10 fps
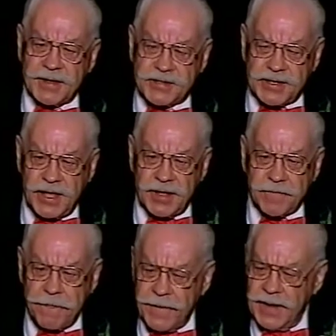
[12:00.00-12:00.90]
State.
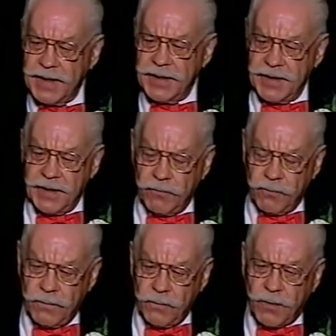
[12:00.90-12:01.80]

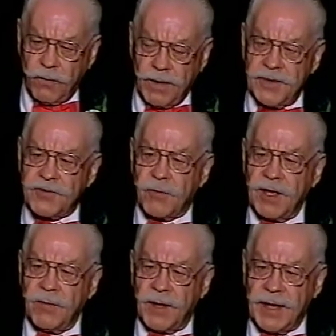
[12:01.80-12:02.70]
We're winning
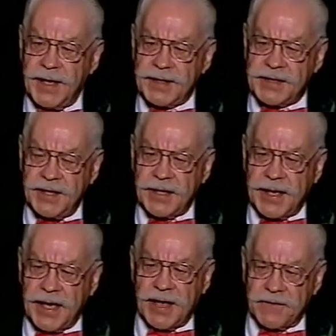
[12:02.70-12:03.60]
21-18 at
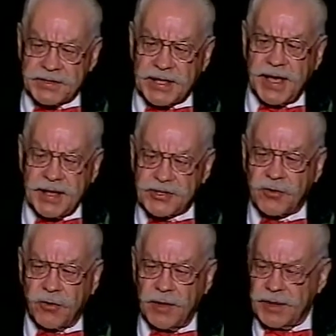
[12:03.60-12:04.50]
half. It's a
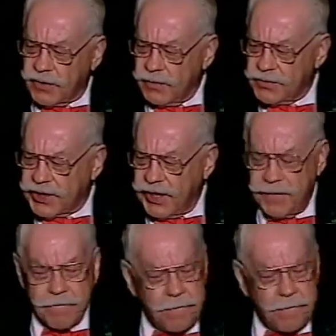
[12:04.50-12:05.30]
high-scoring, close game.